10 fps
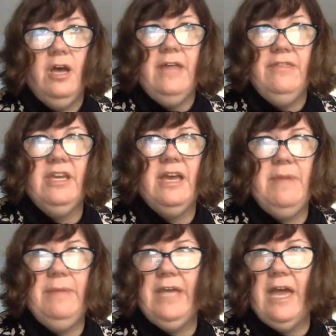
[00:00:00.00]
I think I
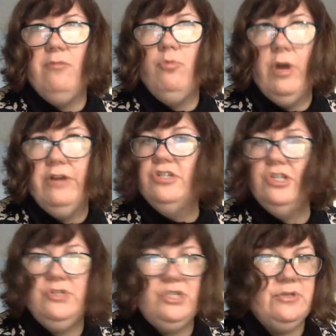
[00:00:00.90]
maybe had one or
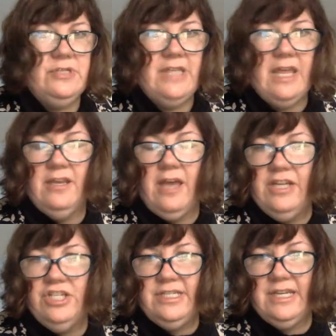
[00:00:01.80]
two students that I
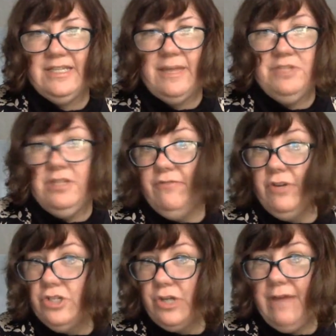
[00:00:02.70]
just accepted the
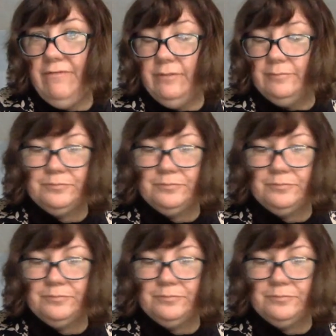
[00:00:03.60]
first draft.